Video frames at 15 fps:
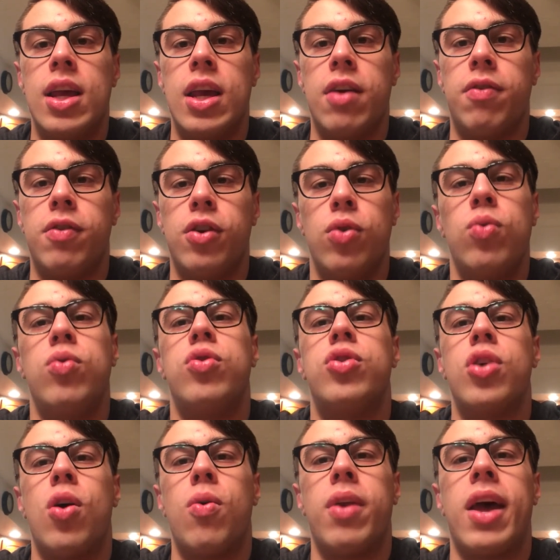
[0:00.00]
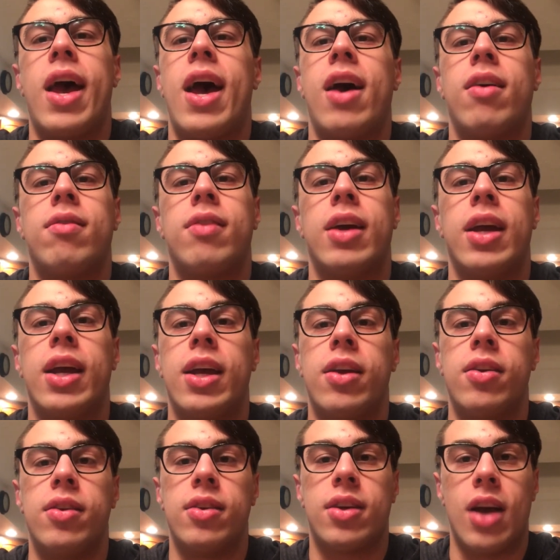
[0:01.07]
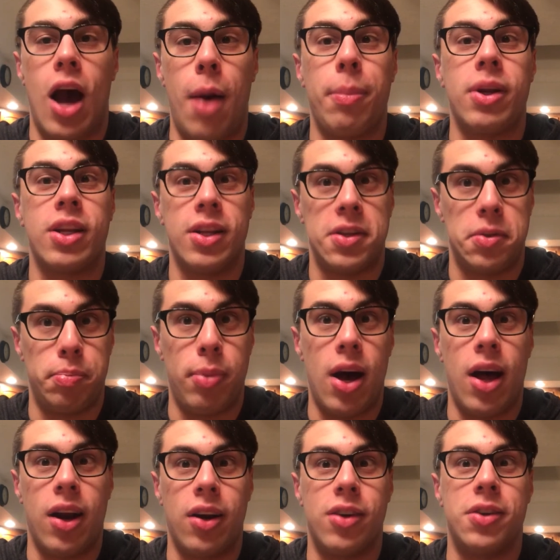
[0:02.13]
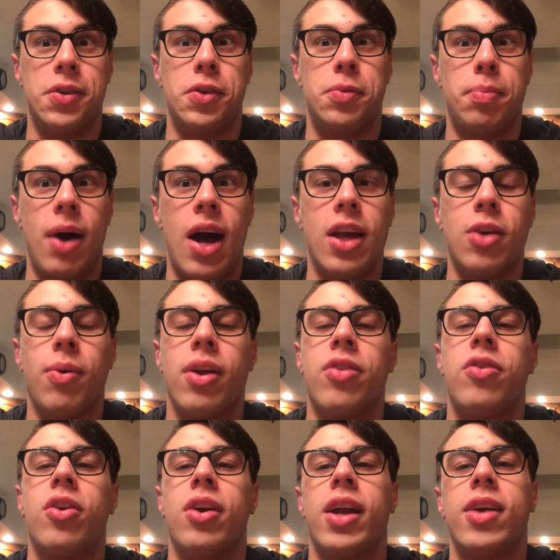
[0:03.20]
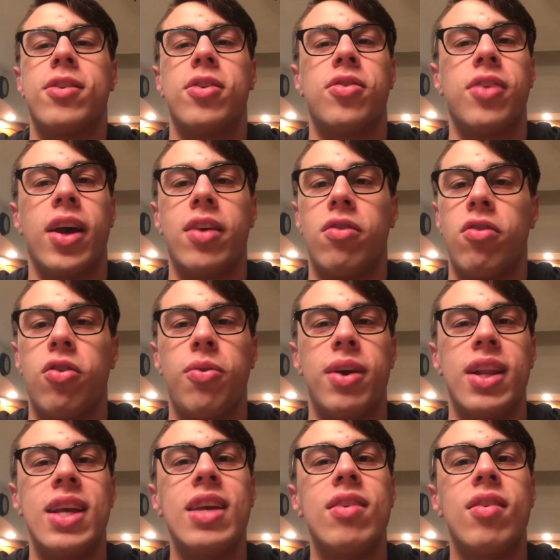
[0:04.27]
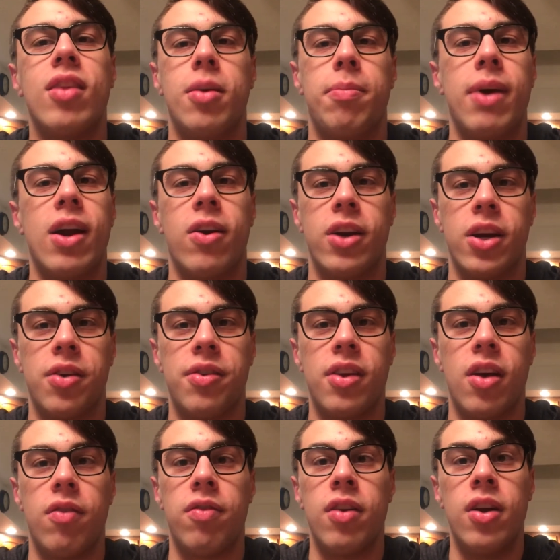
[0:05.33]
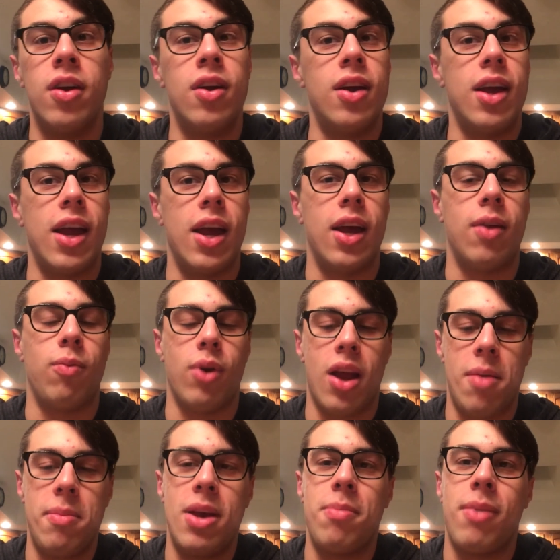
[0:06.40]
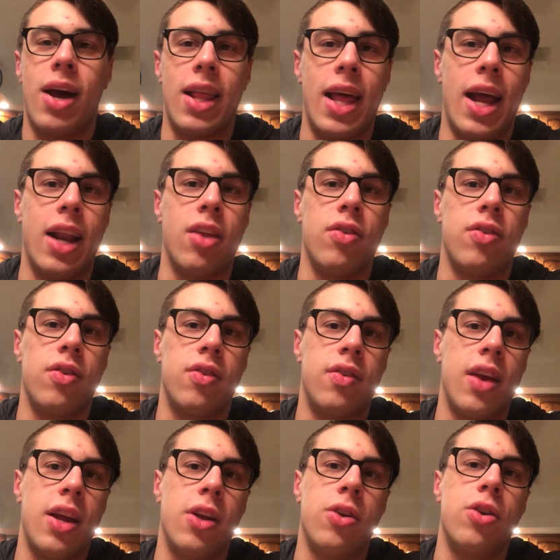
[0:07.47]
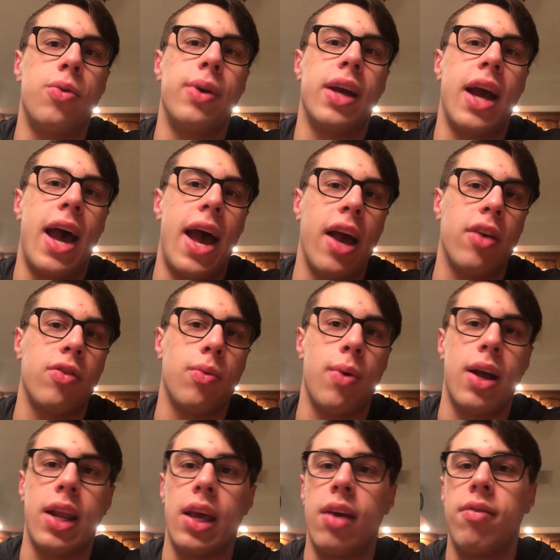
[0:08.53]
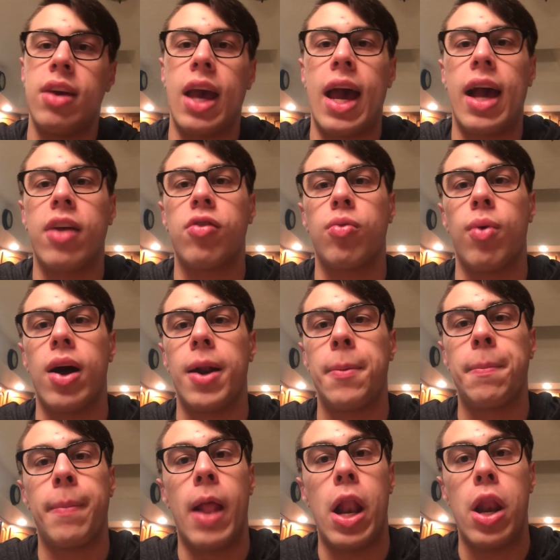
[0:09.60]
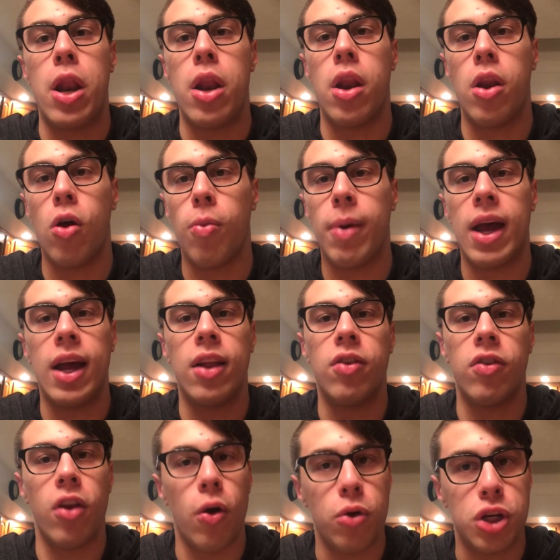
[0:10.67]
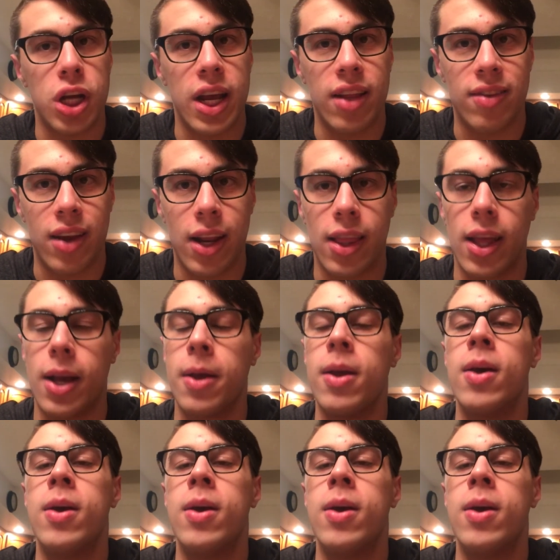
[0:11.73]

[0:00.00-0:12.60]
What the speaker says: if you don't have a competent spotter to spot you on certain exercises, you could easily bury yourself. And what I mean by that is, say you're doing a hack squat, a heavy hack squat, no bands, no chains, anything,